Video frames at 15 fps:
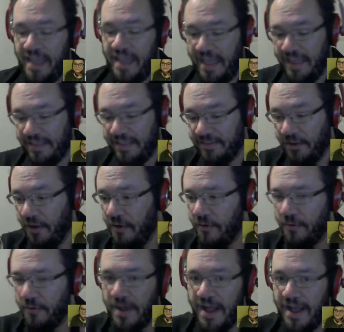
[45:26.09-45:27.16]
and
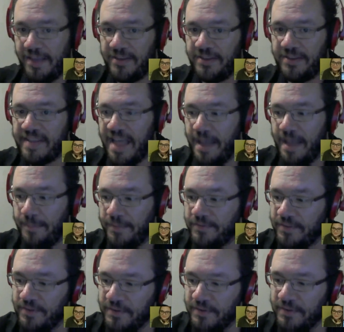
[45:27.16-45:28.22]
I just happened
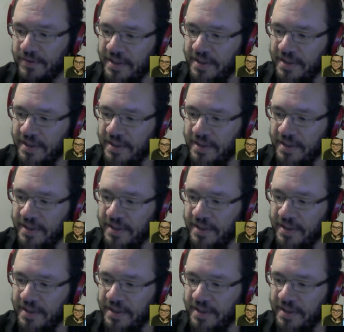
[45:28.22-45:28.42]
to